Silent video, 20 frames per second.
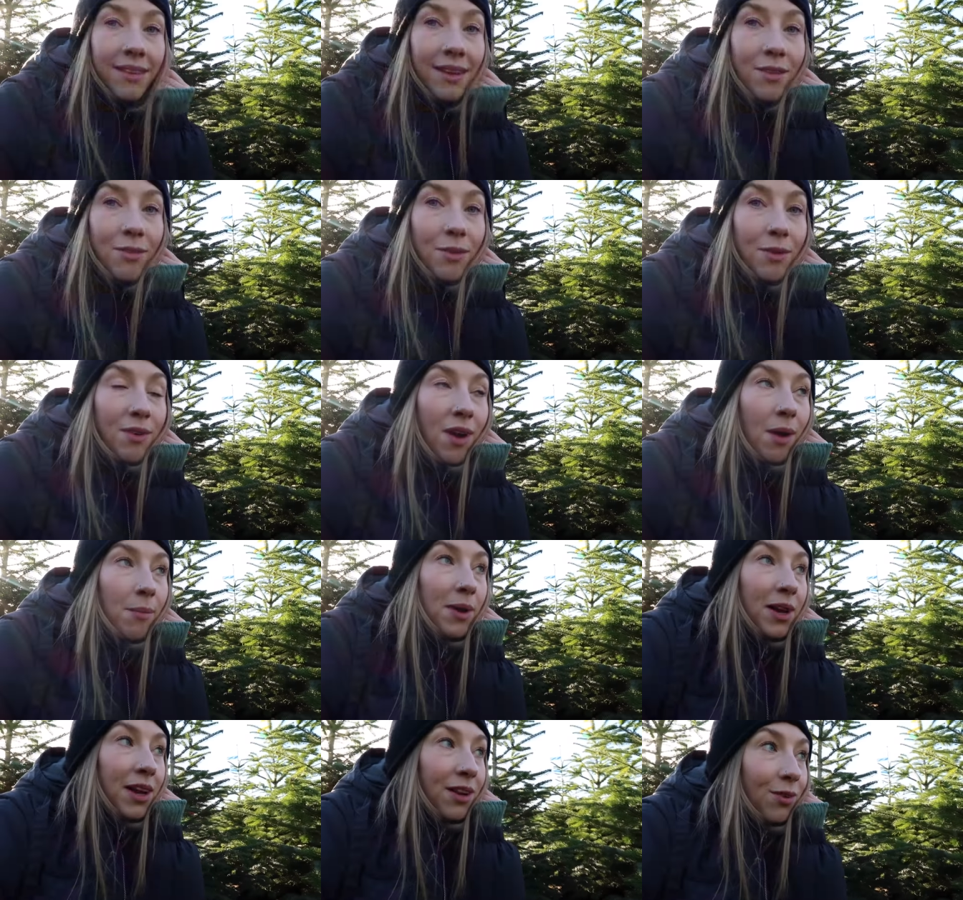seems we've
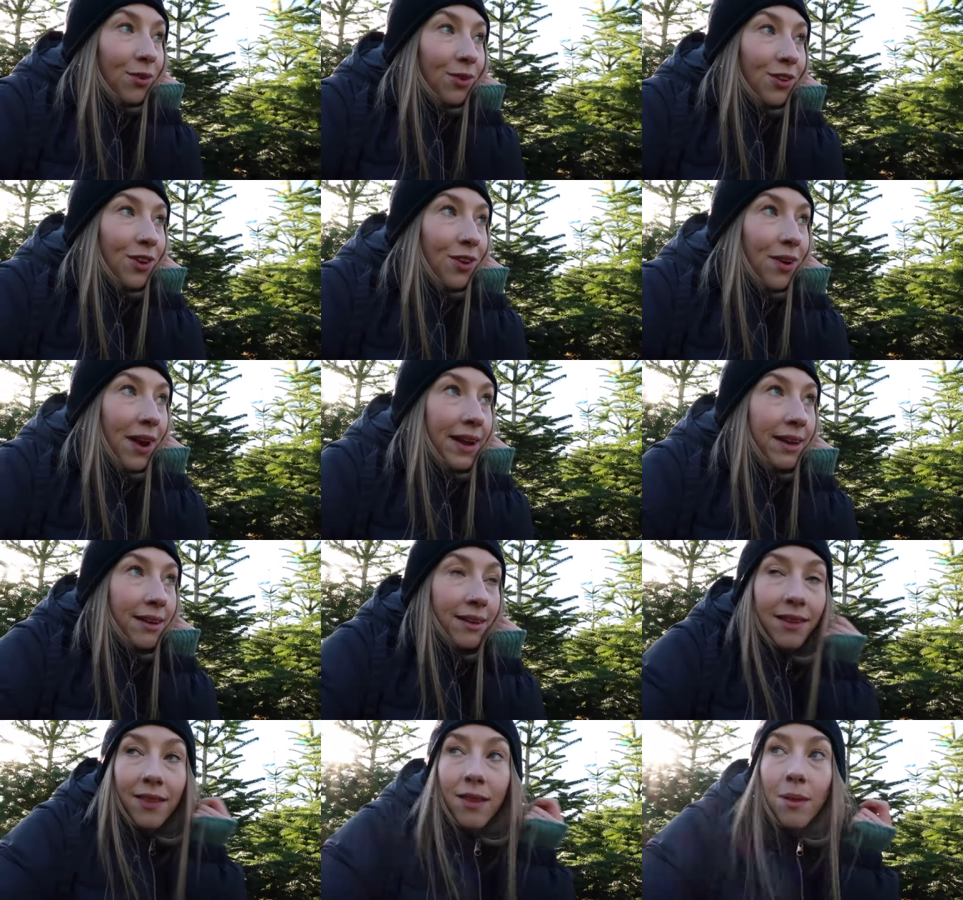come a little too
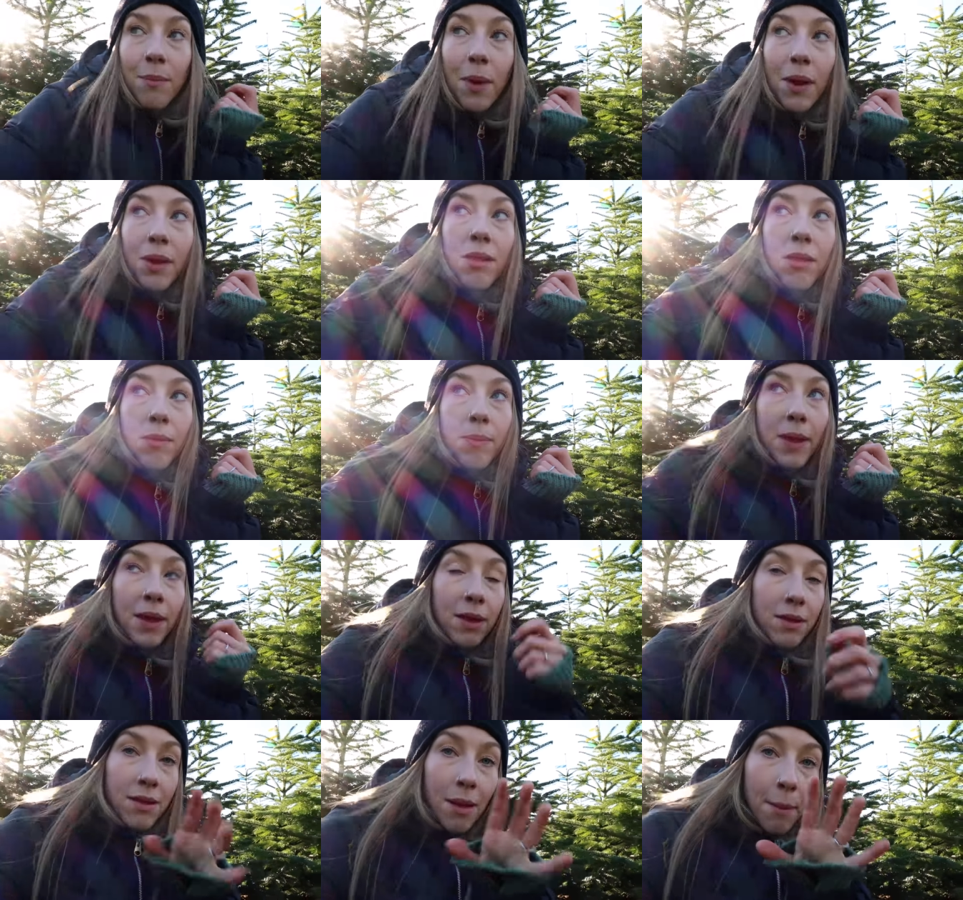late in the month
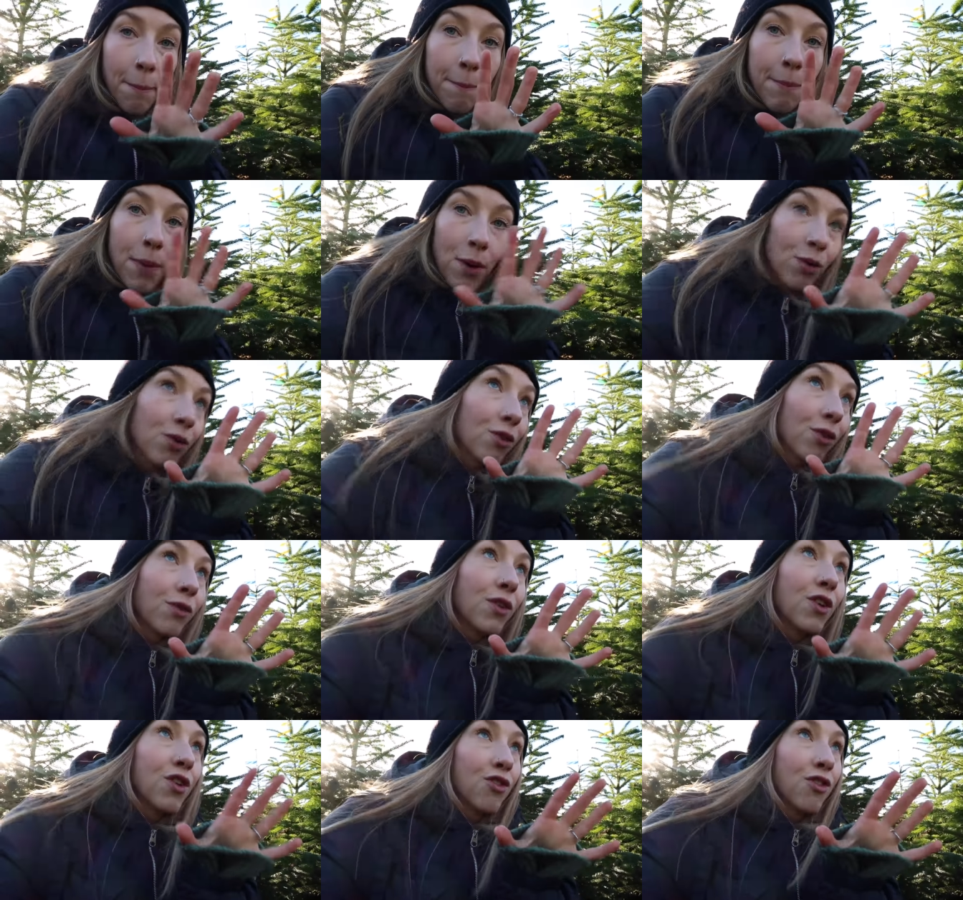because most
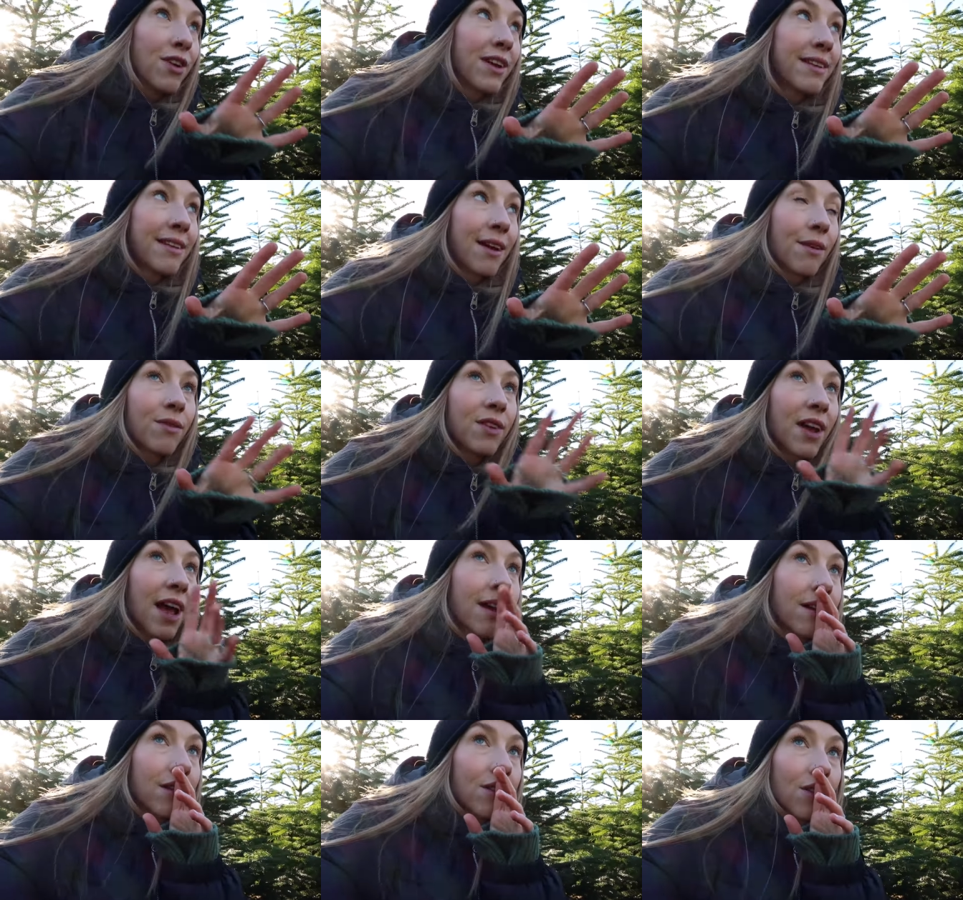of the trees have
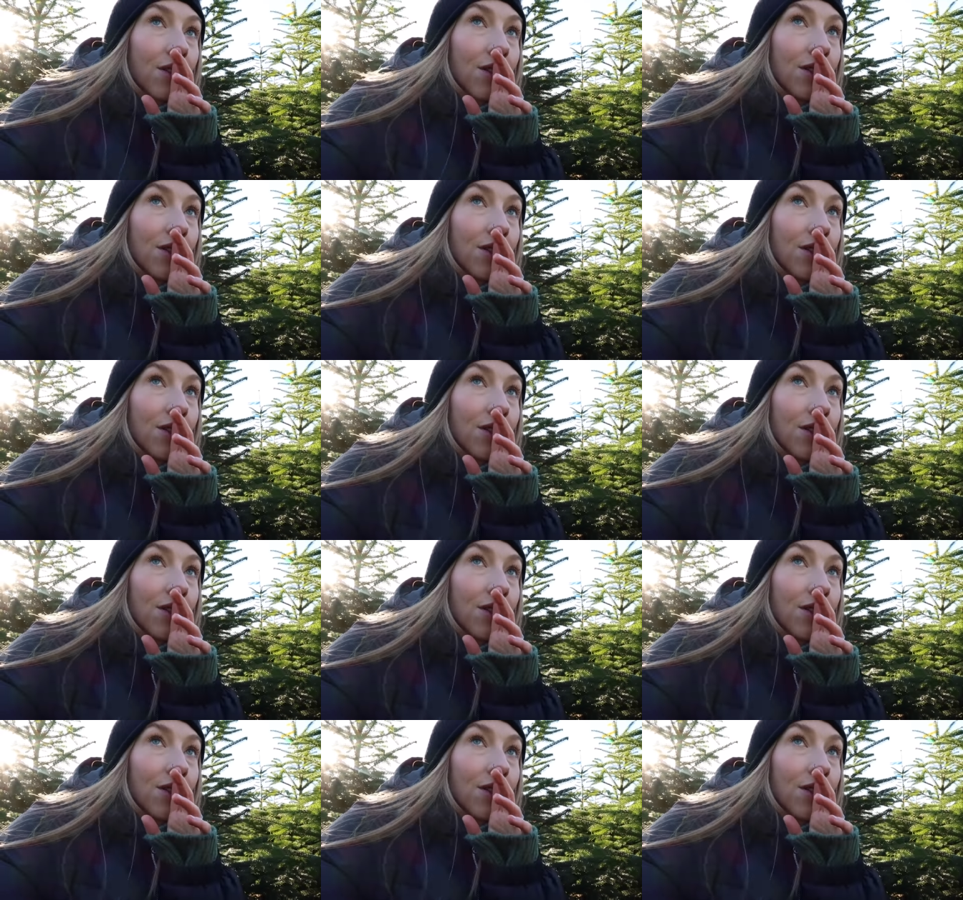tags